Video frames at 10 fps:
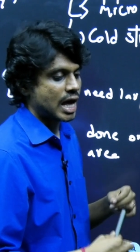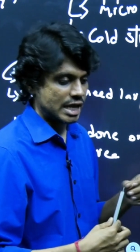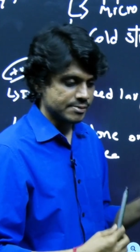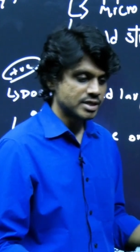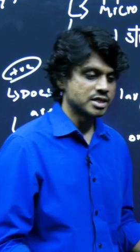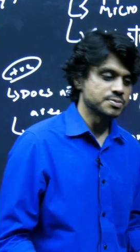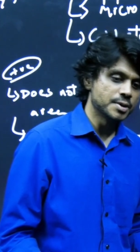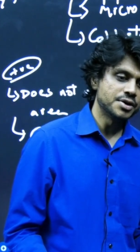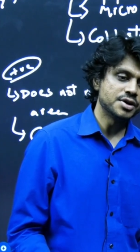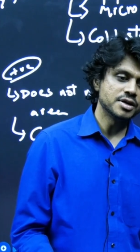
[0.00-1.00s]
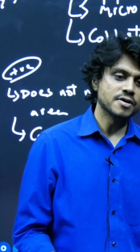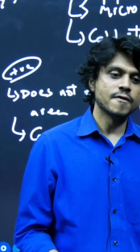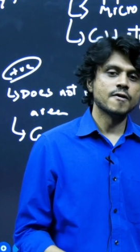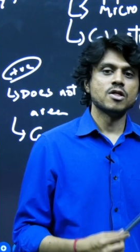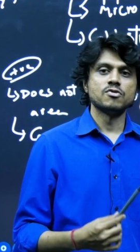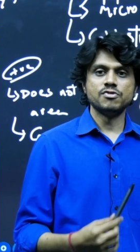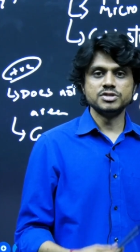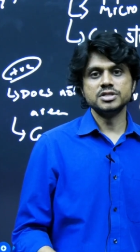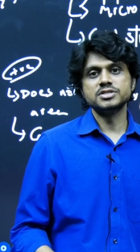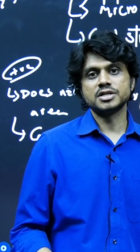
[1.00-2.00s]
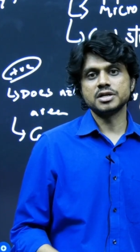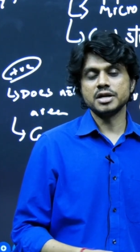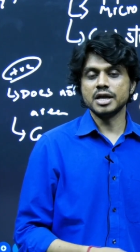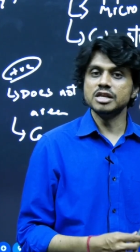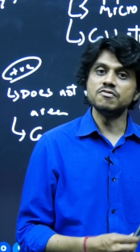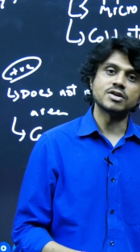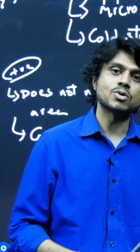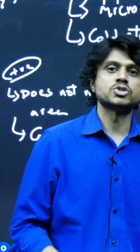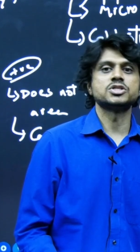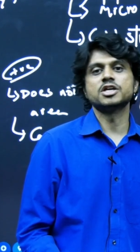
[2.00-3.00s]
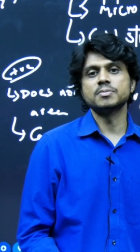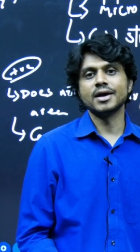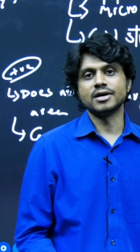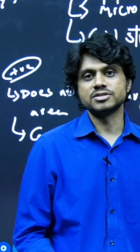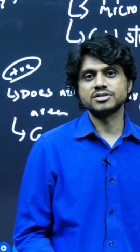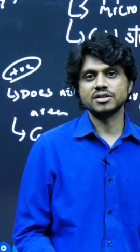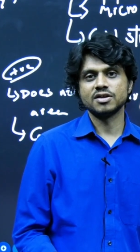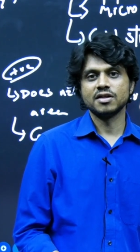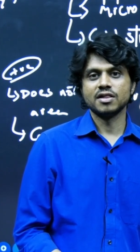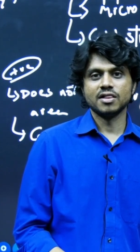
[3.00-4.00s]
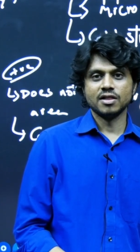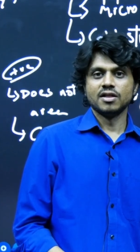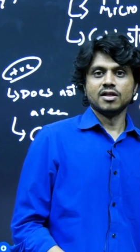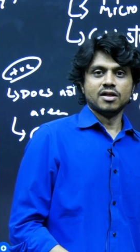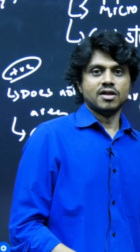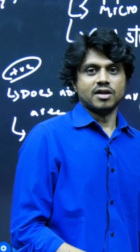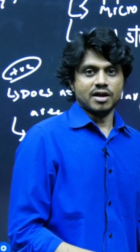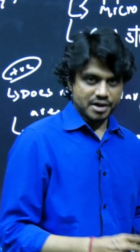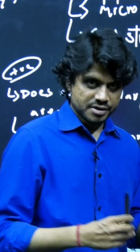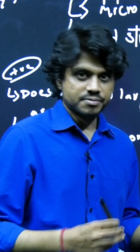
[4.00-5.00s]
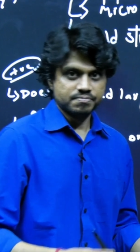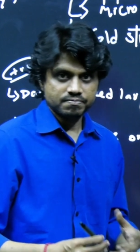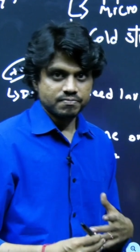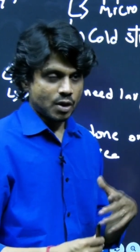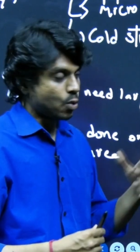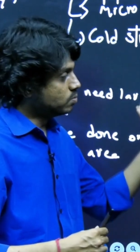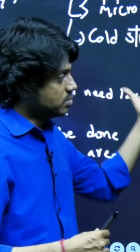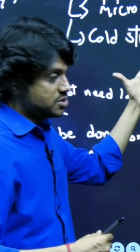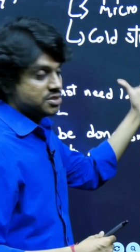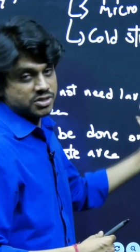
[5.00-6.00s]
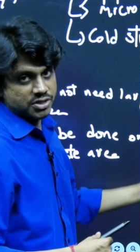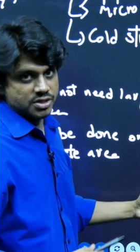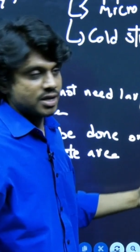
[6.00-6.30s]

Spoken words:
animal husbandry, fishery sector, any one question can be asked. And I hope this discussion